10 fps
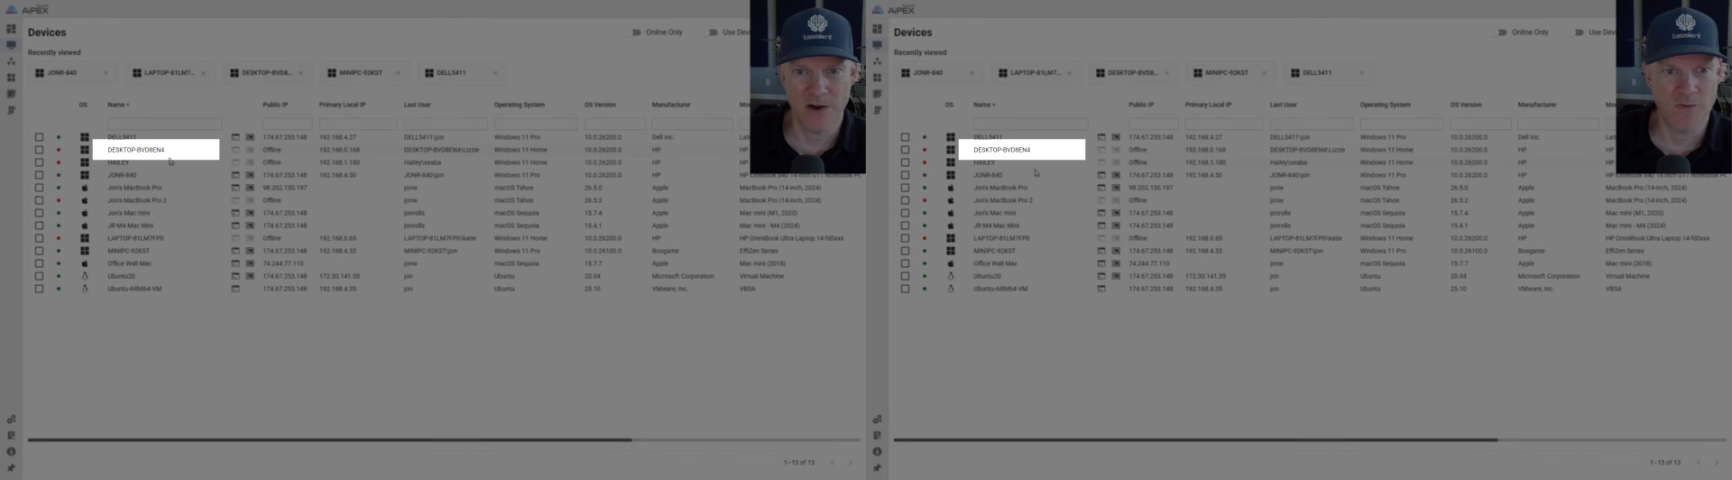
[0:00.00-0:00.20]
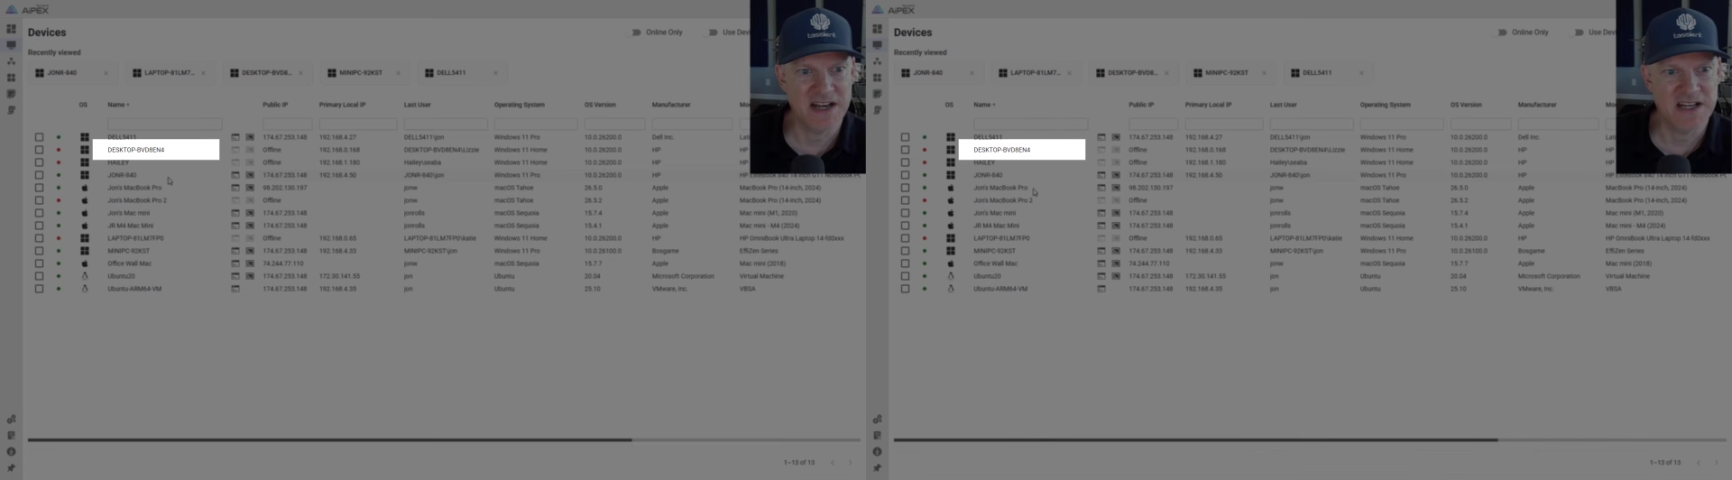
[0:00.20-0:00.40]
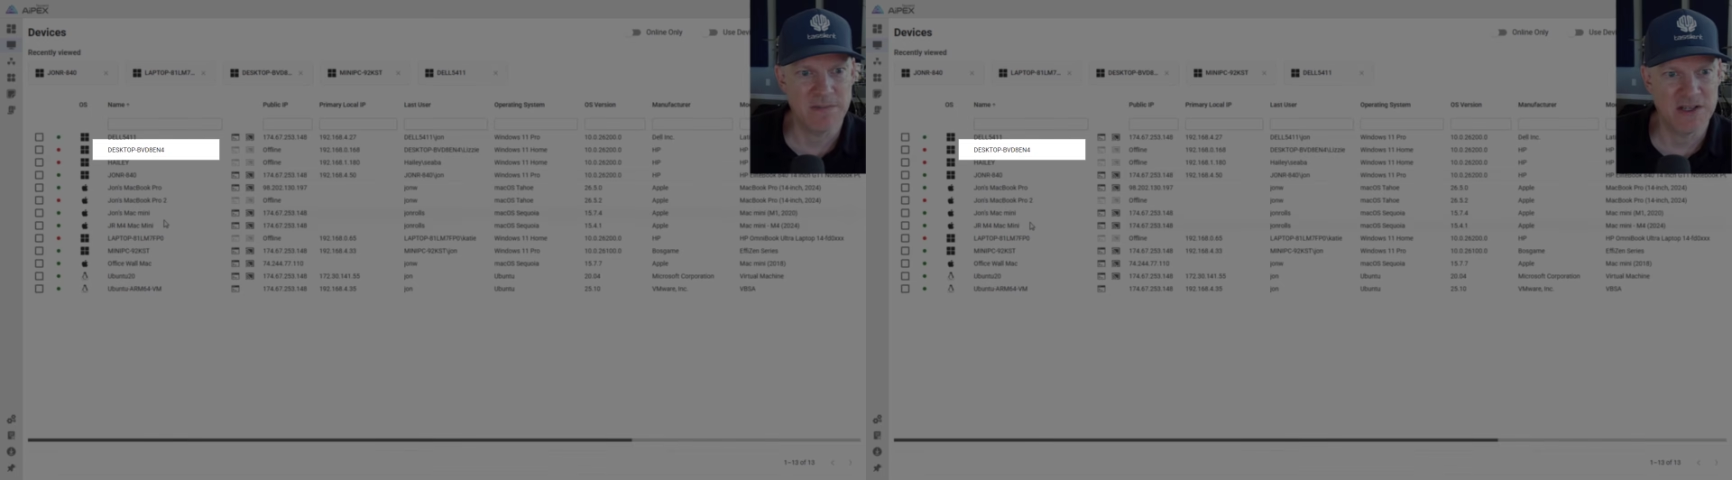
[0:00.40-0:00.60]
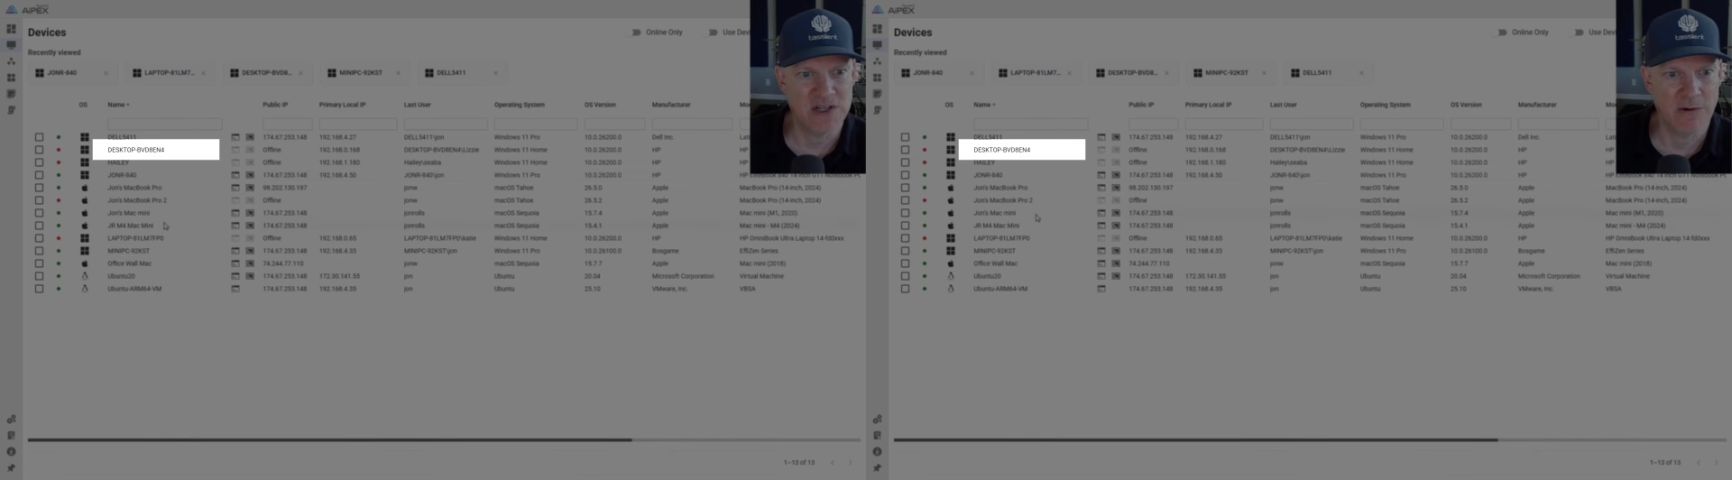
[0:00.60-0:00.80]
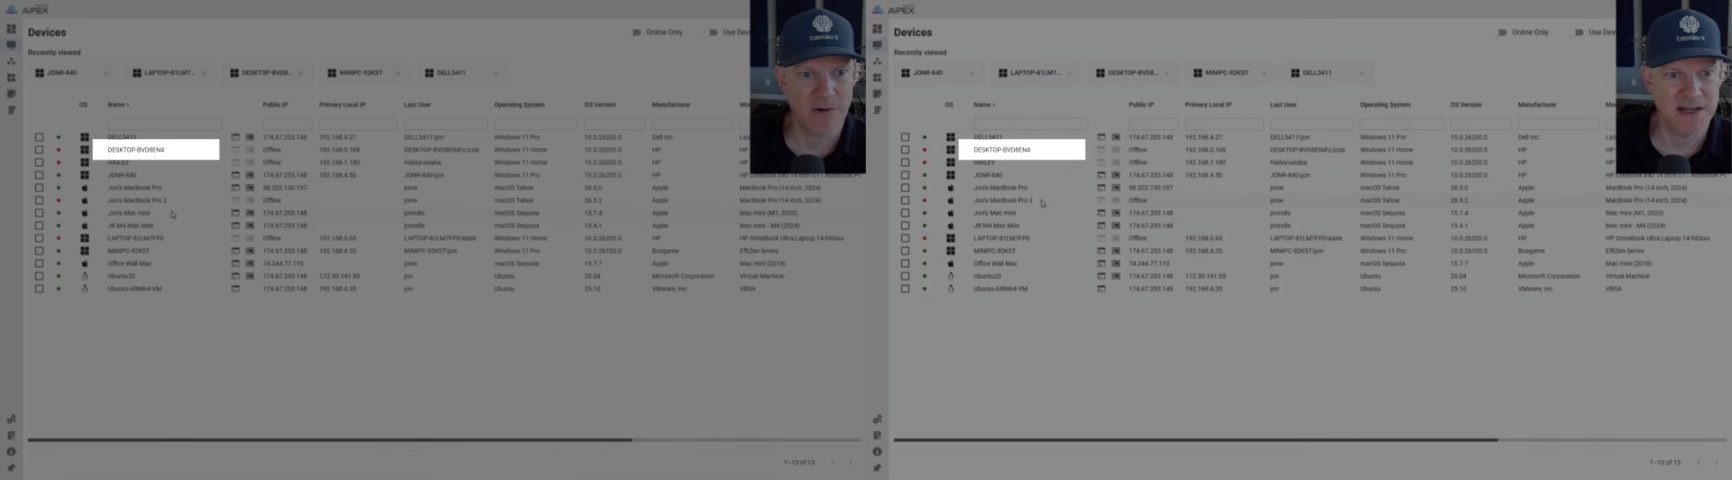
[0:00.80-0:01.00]
randomly
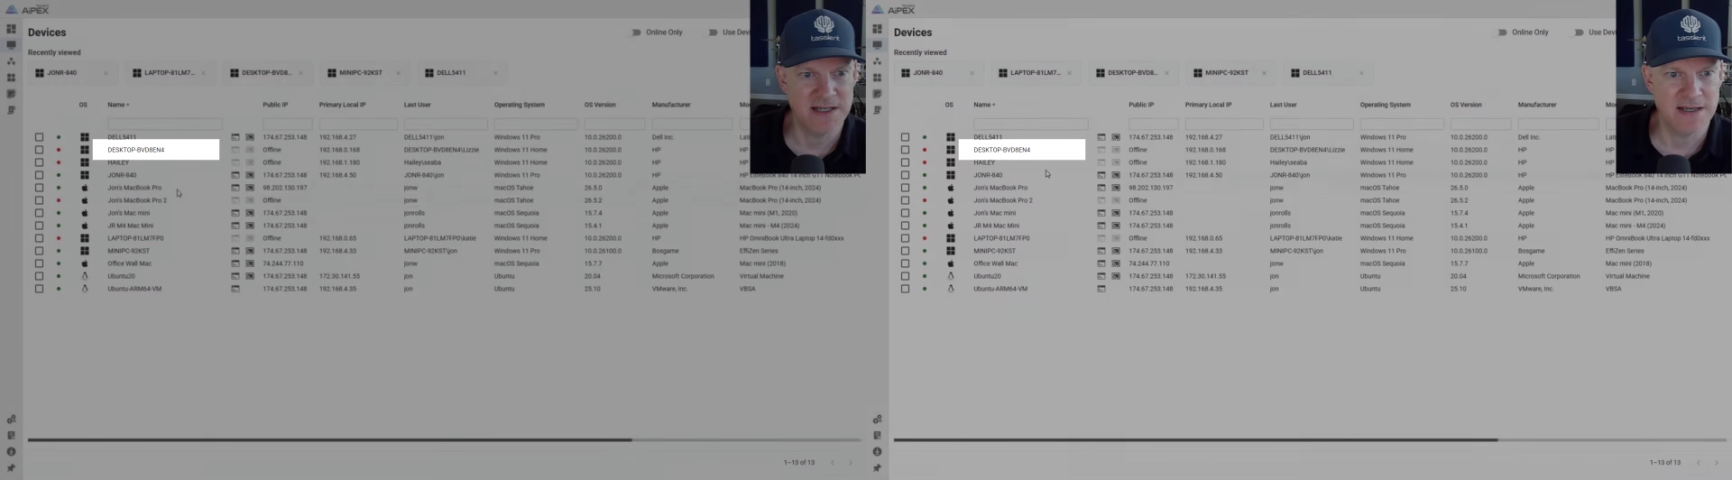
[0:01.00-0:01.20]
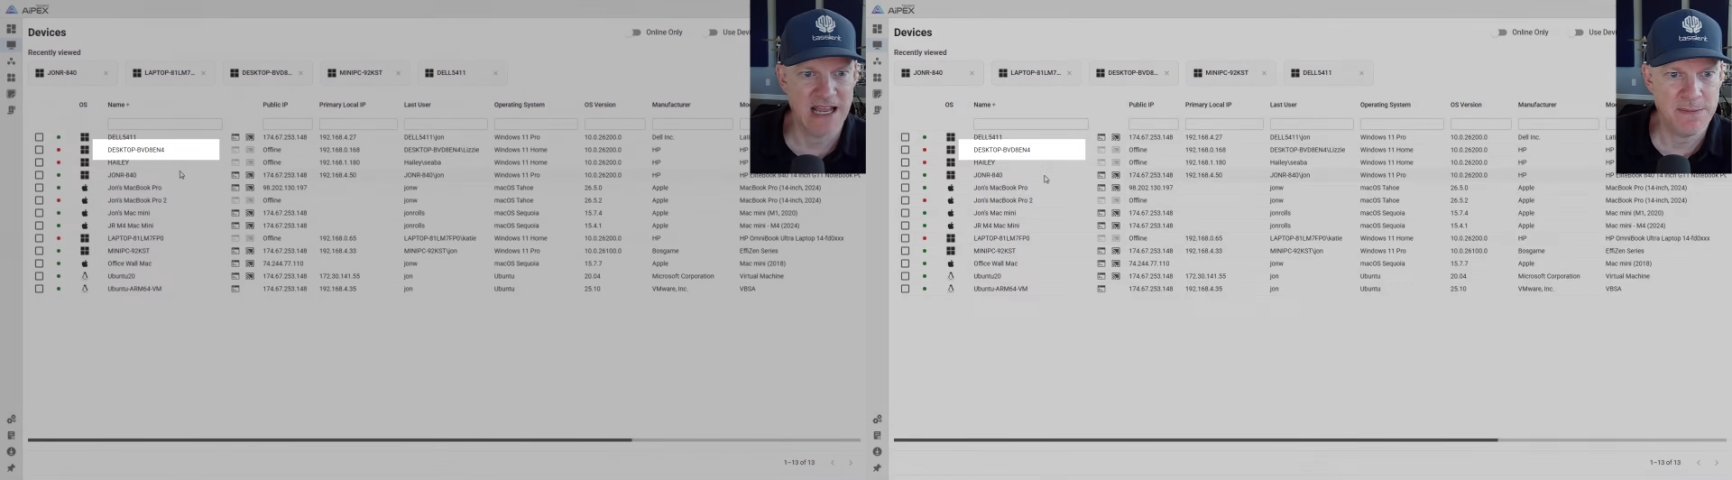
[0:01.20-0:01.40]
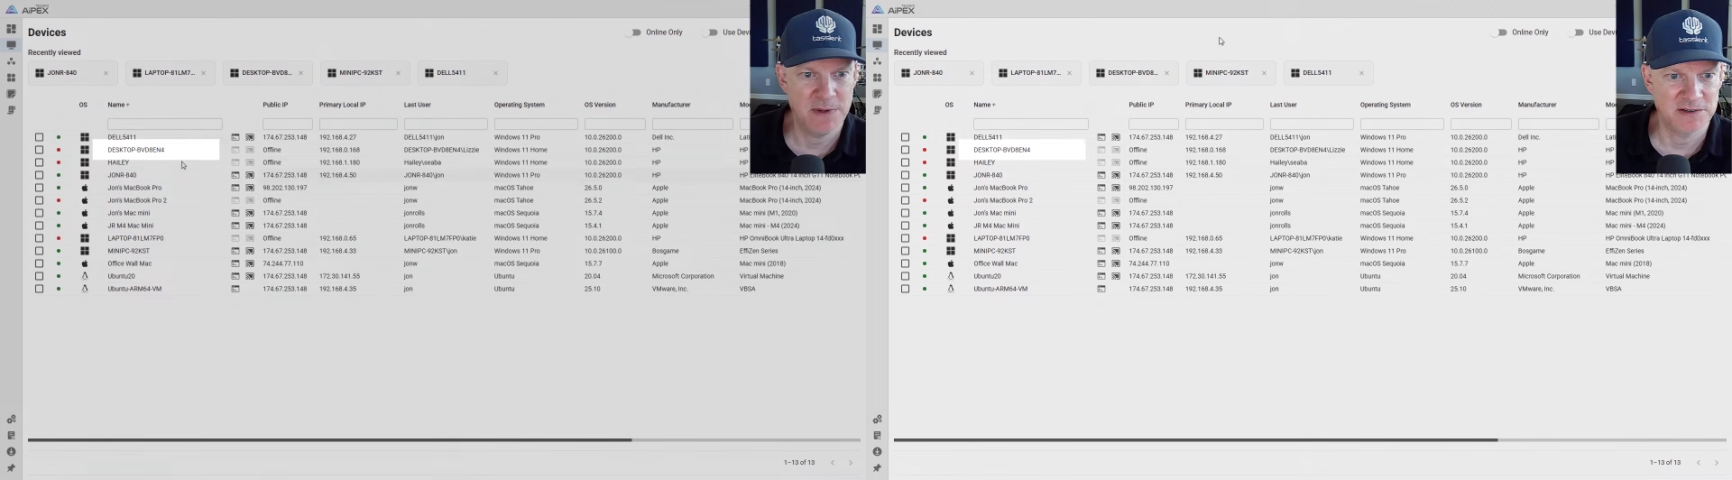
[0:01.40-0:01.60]
generated name.